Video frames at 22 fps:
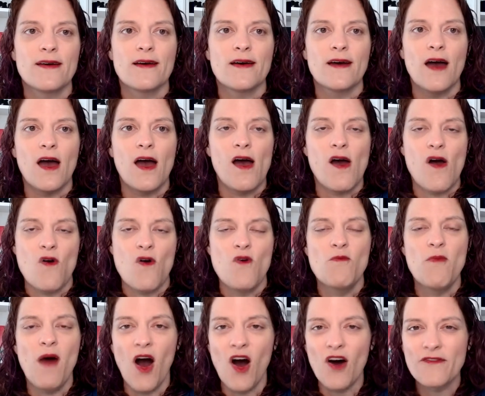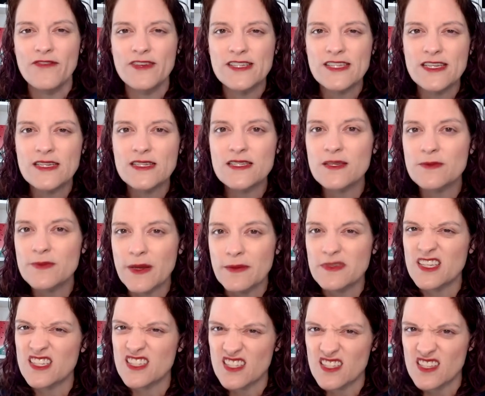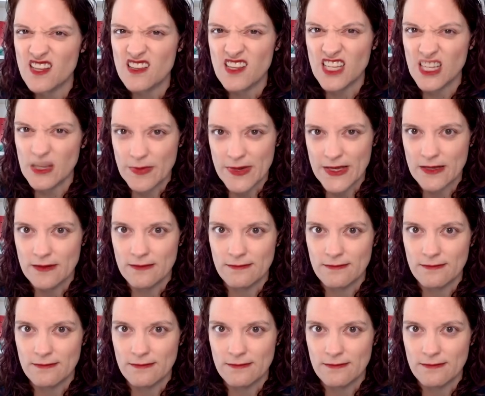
home offices, sometimes this is a little bit